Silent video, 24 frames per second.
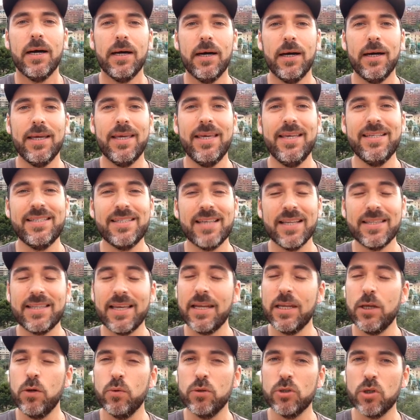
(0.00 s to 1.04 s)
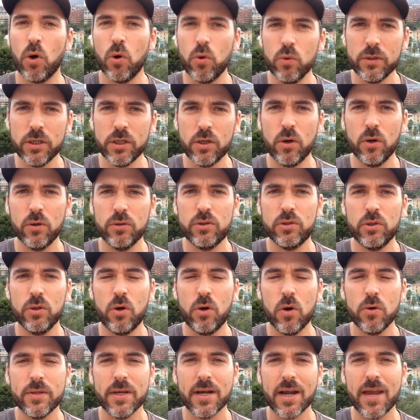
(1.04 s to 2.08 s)
He said that he was only going to
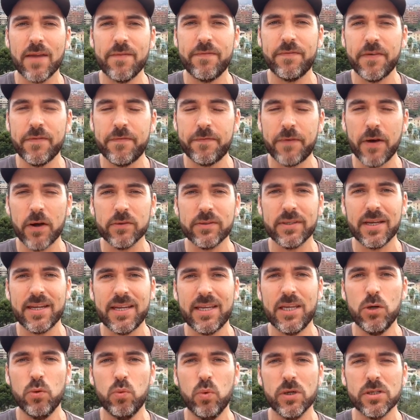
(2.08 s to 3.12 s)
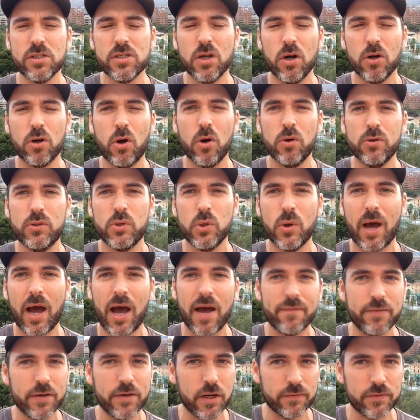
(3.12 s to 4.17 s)
go there if he felt that he was not going to
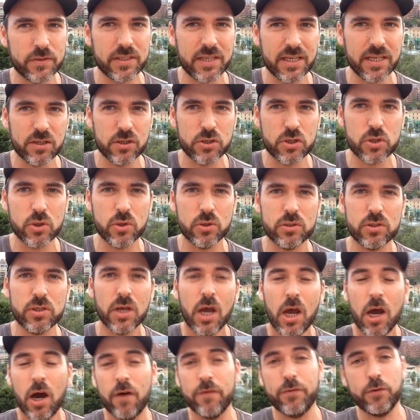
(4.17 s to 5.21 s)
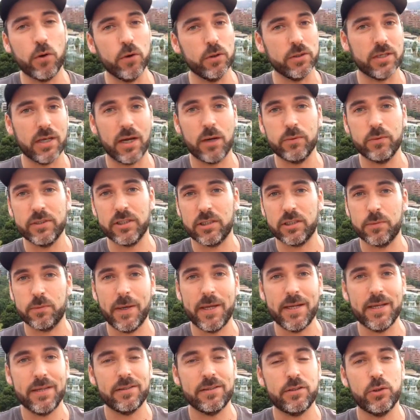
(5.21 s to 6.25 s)
have enough signatures. Of course, I was
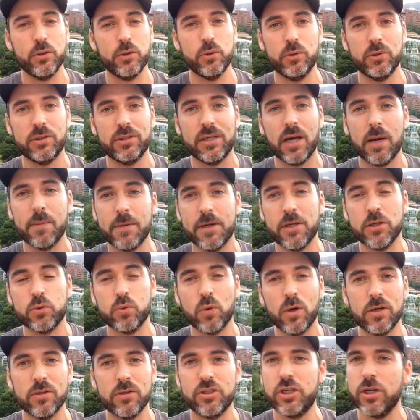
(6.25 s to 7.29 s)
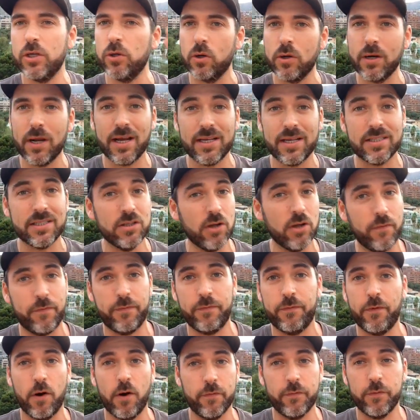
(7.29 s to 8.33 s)
explaining to Samer as well, Girona is not
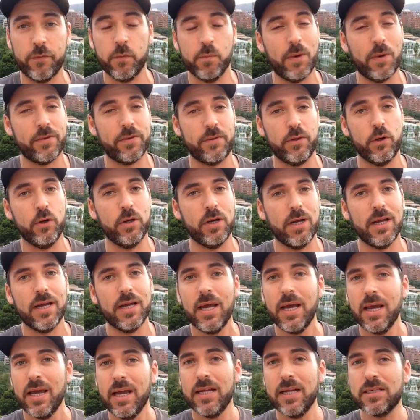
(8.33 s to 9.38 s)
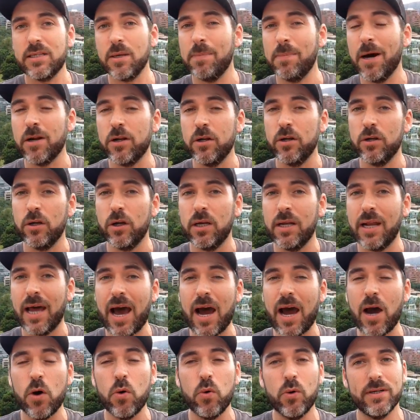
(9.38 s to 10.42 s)
far from Barcelona. It's about an
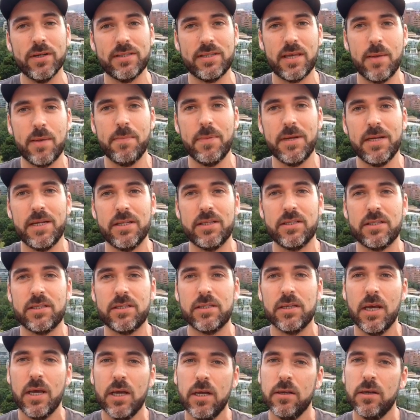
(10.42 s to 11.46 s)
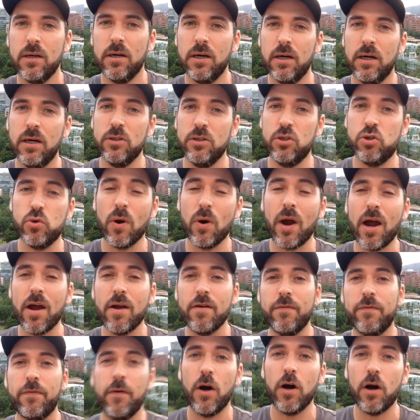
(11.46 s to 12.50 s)
hour and 10 minutes
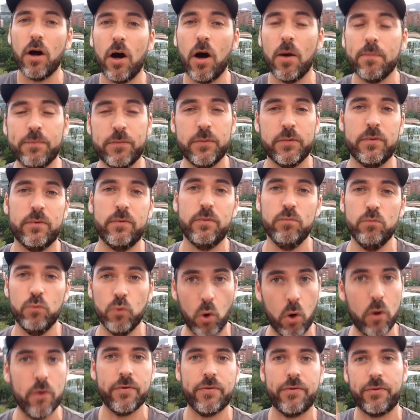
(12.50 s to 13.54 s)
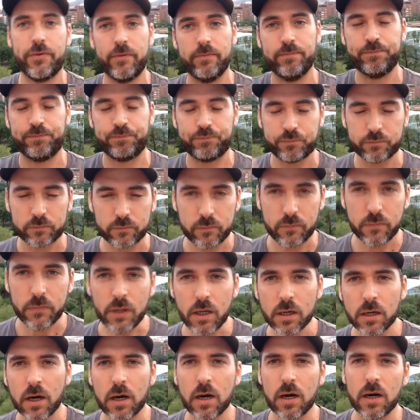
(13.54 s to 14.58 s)
drive up north.
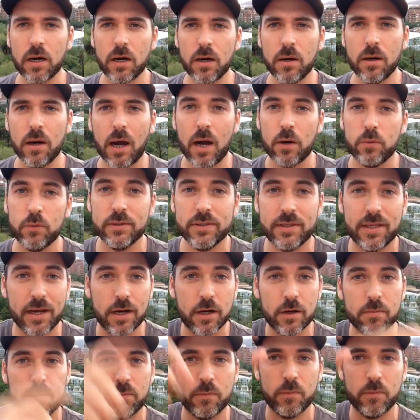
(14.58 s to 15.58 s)
I was there